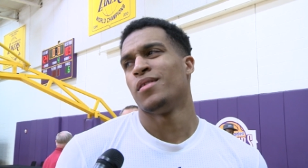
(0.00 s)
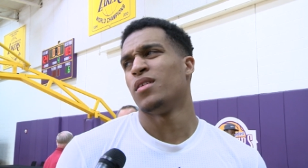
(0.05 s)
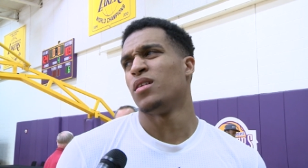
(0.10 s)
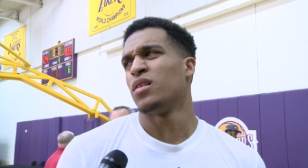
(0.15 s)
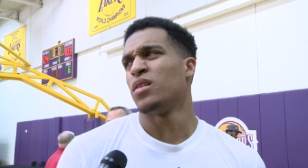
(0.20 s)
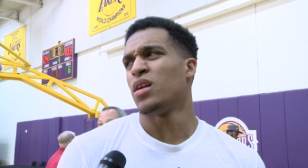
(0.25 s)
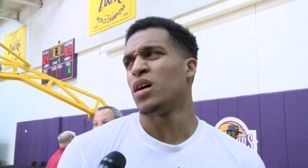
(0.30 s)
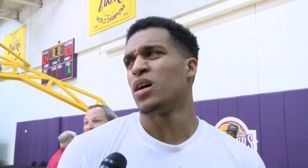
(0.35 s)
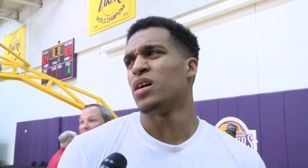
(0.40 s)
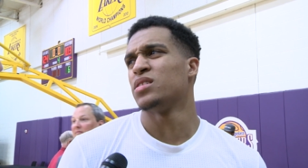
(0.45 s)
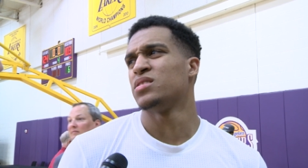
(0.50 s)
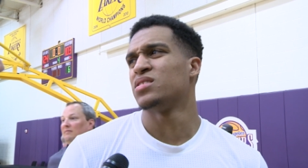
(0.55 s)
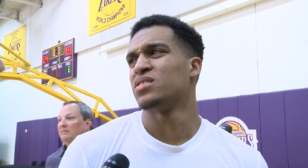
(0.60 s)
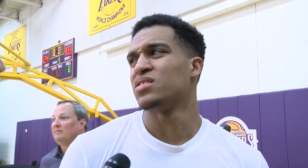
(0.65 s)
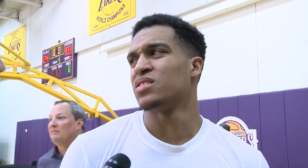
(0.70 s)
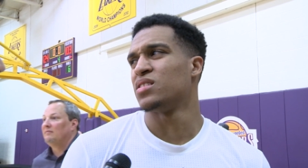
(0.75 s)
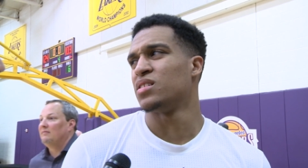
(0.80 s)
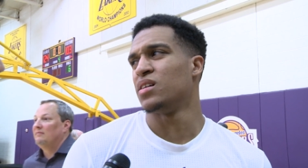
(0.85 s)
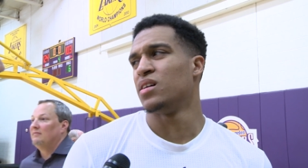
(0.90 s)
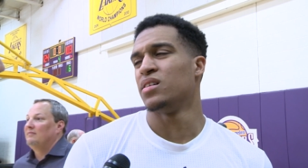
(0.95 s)
Oh no, it's
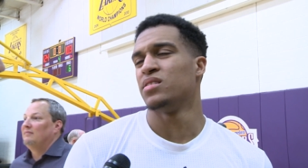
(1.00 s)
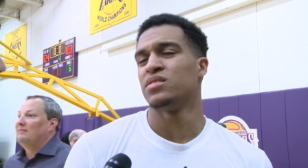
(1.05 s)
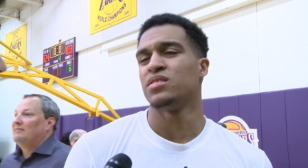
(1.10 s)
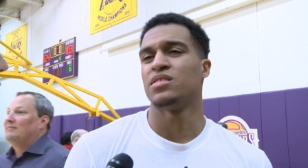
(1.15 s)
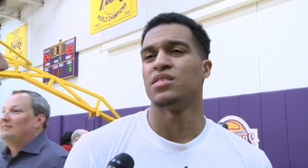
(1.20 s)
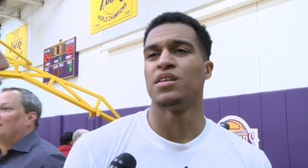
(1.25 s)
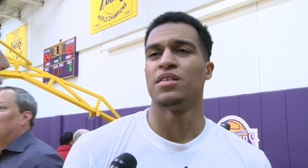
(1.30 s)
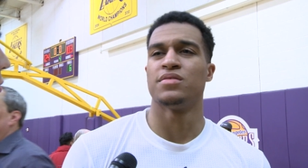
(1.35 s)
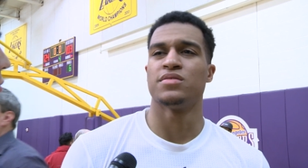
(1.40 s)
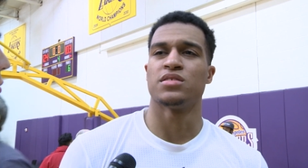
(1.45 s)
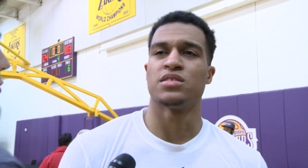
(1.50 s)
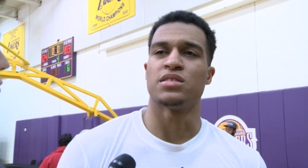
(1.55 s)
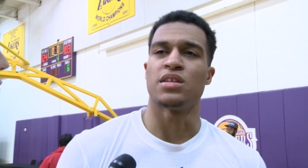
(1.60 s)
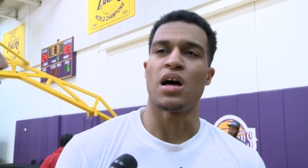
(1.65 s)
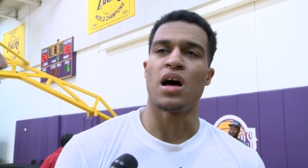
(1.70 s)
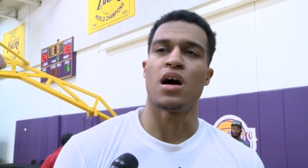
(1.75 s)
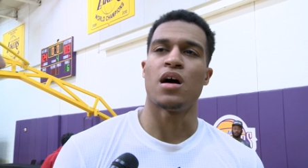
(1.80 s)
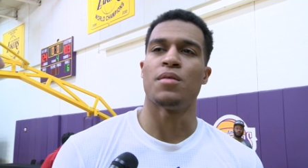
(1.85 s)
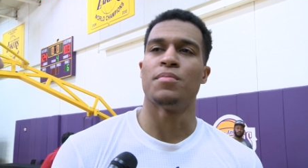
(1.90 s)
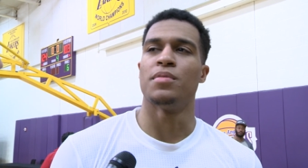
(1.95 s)
it's a different
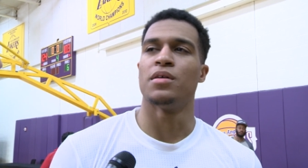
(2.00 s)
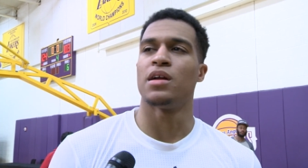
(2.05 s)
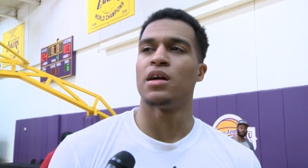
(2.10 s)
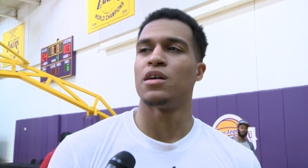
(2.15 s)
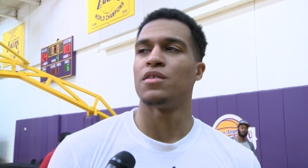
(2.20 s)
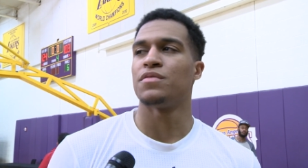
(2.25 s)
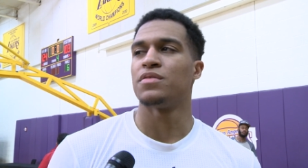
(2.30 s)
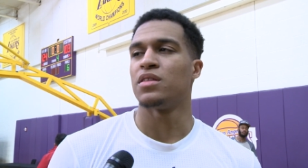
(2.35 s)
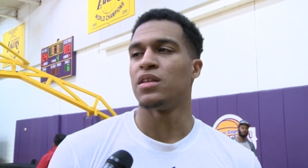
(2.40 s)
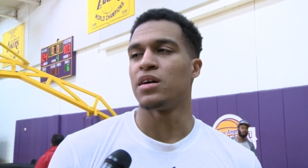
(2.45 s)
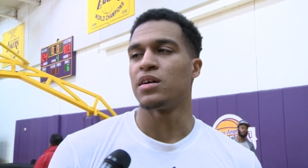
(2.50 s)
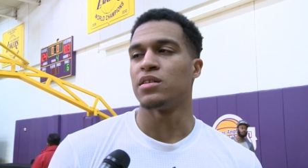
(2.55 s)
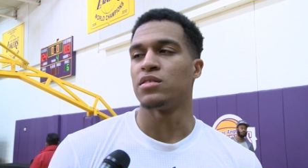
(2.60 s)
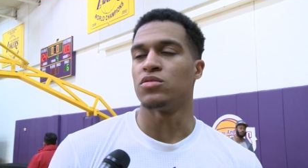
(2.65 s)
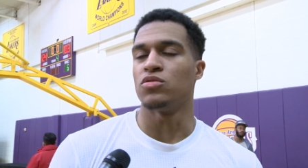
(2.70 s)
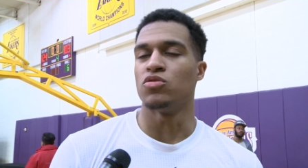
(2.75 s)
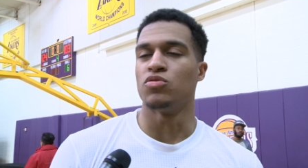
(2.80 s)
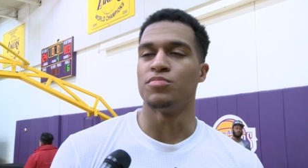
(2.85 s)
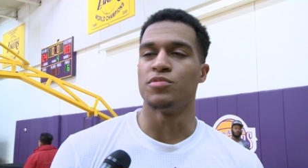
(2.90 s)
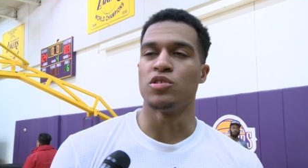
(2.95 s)
style, but I don't feel like it
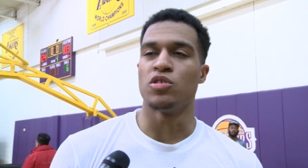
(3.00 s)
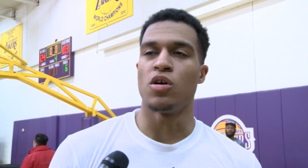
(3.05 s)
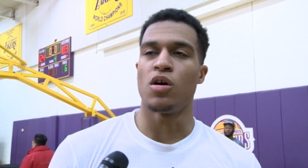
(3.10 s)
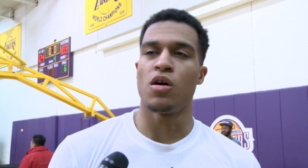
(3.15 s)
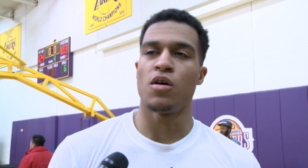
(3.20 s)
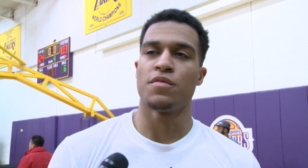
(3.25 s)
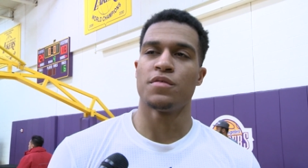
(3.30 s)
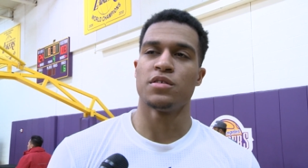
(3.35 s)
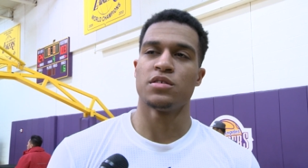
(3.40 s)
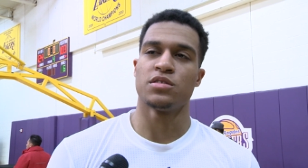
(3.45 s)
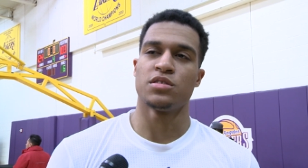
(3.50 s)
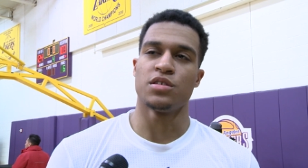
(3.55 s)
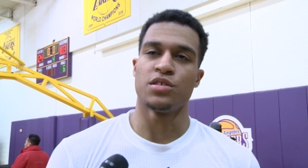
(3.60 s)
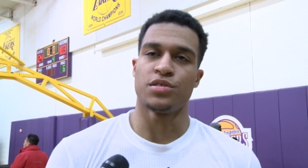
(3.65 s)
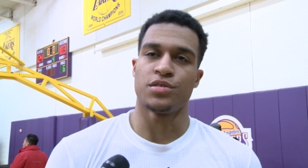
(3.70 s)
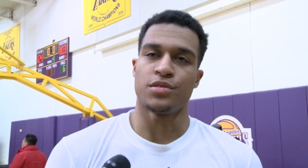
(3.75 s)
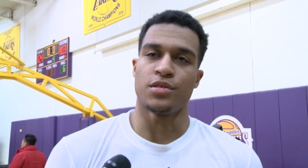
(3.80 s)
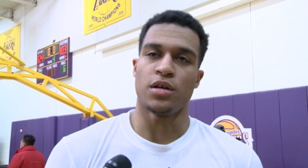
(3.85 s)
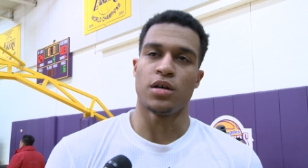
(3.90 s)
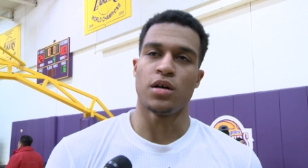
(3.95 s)
threw me off. It's
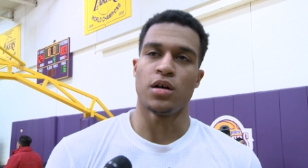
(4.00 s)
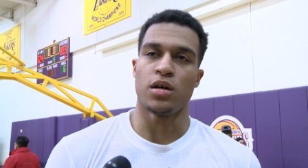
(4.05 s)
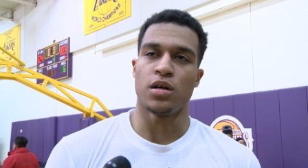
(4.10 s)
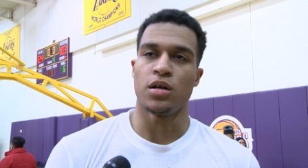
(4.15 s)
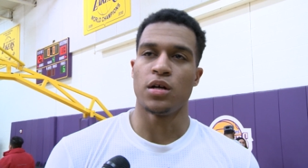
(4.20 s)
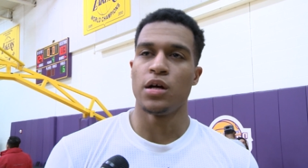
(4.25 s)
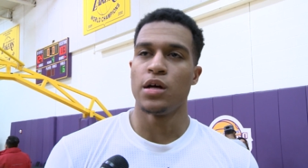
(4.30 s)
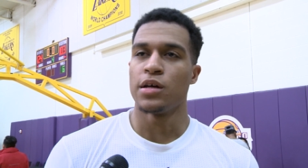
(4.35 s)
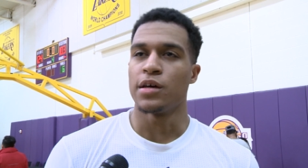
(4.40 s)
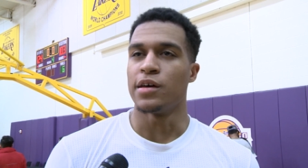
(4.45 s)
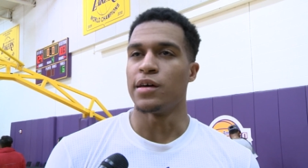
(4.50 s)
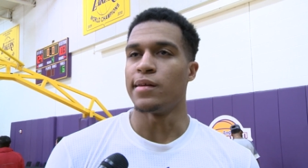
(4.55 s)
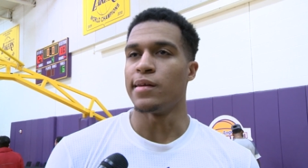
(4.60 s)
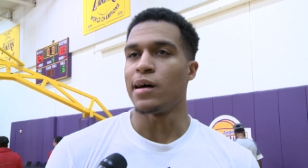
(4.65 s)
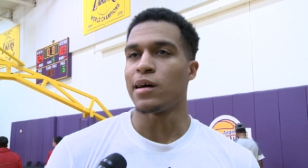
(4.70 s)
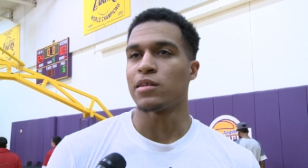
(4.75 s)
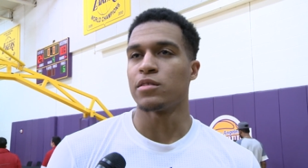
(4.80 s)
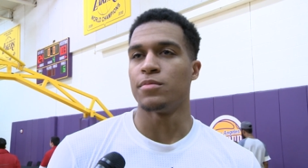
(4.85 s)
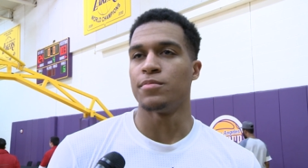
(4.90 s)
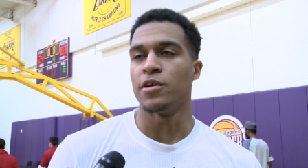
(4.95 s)
just uh, getting
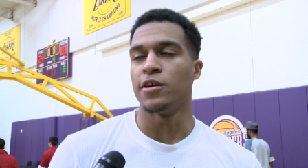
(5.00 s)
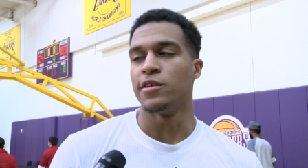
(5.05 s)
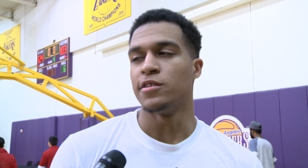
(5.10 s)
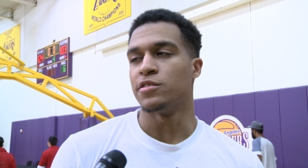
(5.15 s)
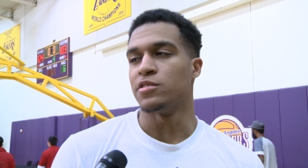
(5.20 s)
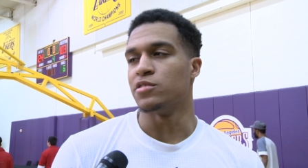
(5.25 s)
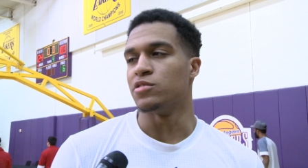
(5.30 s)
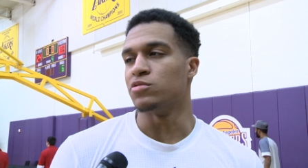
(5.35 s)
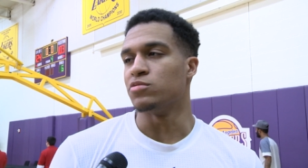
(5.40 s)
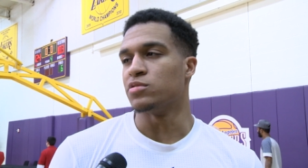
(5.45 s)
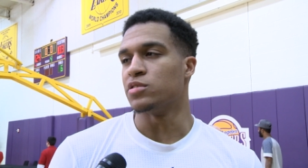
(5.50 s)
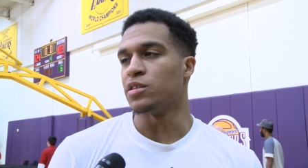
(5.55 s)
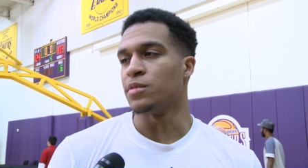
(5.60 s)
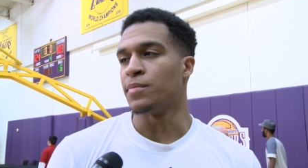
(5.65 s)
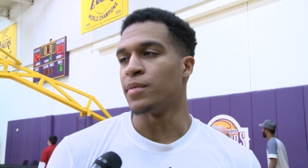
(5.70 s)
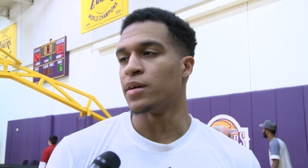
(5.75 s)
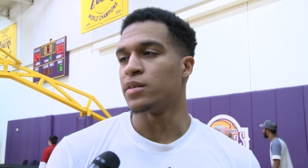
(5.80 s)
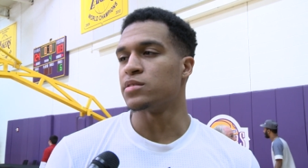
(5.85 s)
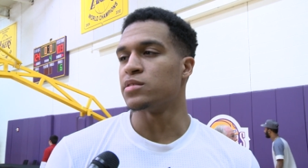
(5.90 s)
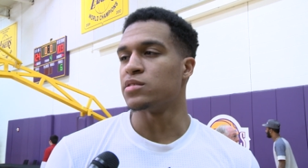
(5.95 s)
acclimated to new
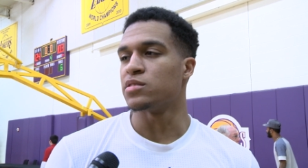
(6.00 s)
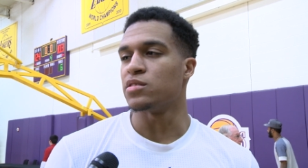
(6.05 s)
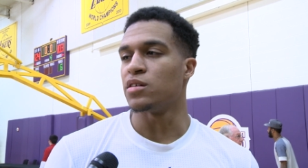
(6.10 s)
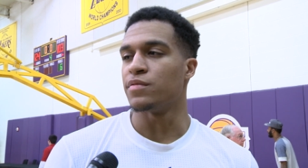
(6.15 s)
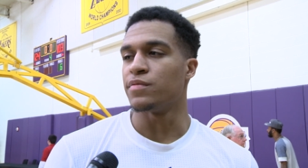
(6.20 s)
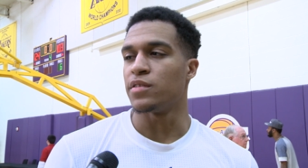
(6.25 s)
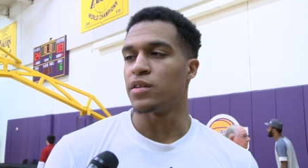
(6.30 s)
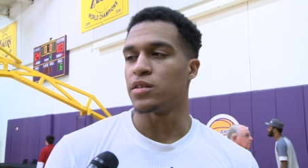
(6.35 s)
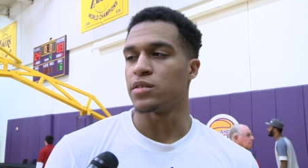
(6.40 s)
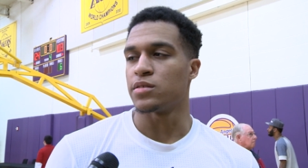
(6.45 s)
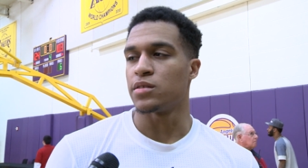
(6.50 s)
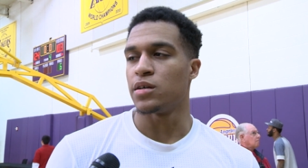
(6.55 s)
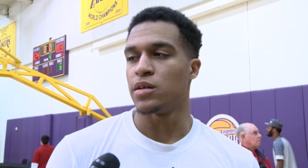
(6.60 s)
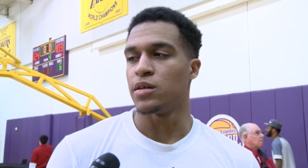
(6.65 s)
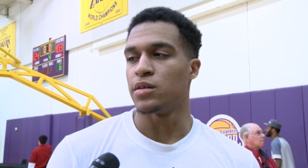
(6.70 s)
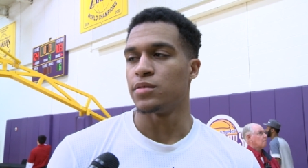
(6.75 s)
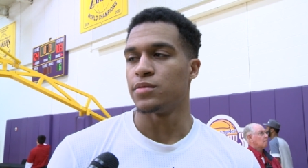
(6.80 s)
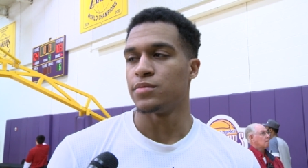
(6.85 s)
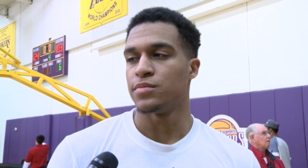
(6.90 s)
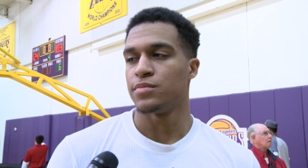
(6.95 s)
teammates and stuff like that.